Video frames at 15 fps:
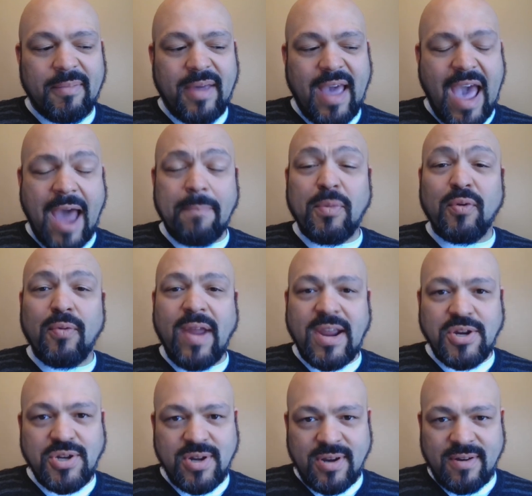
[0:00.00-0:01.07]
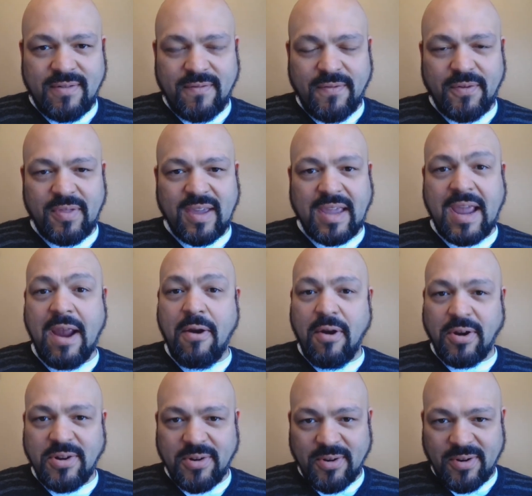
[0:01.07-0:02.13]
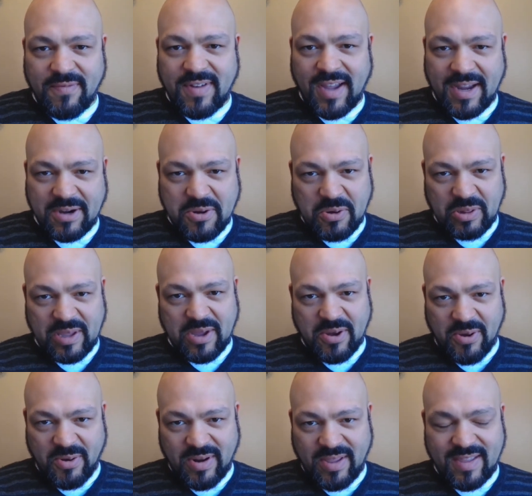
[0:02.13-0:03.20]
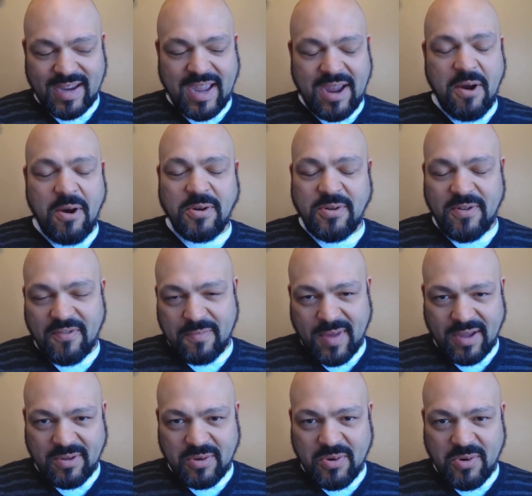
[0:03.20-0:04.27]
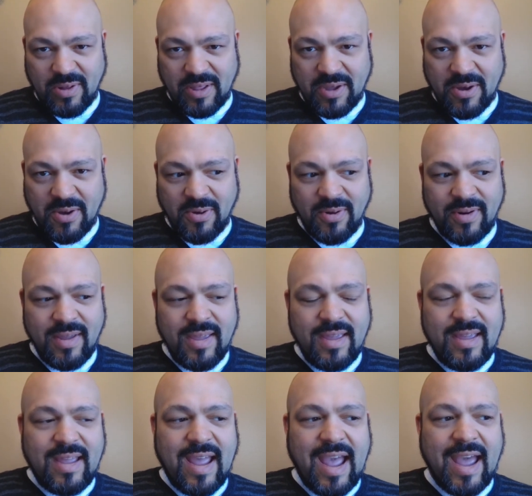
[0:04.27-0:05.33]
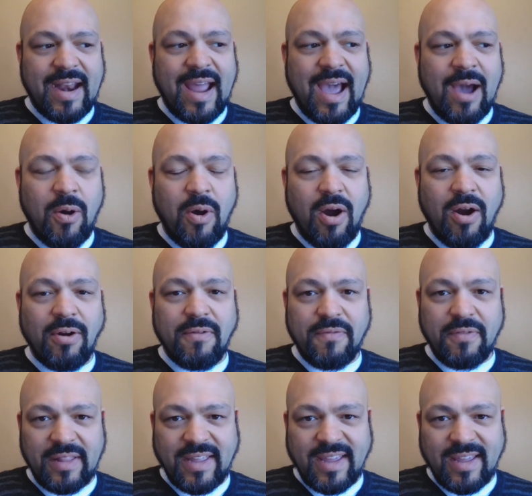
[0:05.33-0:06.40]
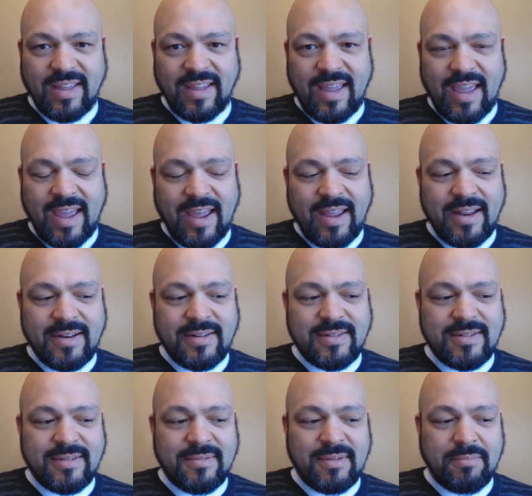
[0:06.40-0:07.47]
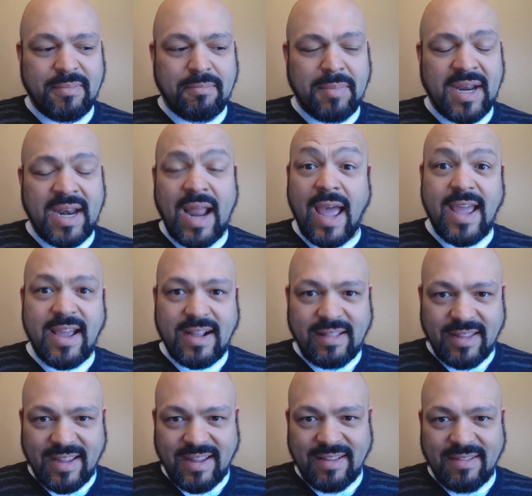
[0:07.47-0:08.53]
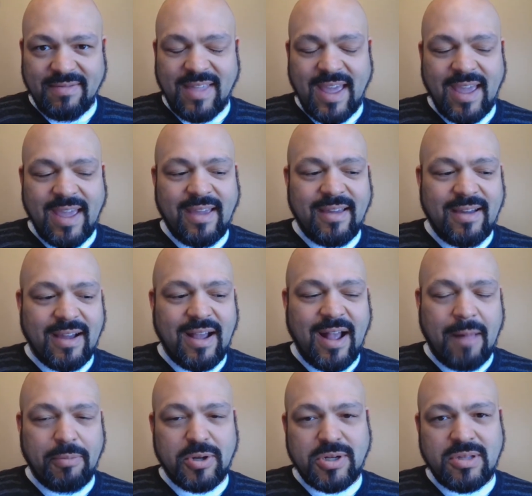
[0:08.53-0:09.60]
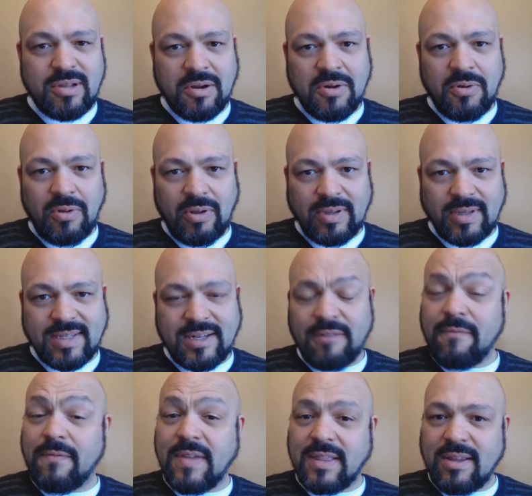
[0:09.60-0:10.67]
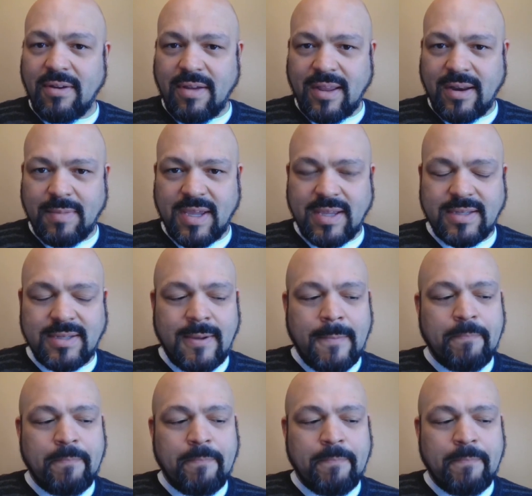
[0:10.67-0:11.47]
admiration for the character of Don Corleone and the character of Michael Corleone, and how artfully and maniacally they accomplish their goals and defeat their enemies.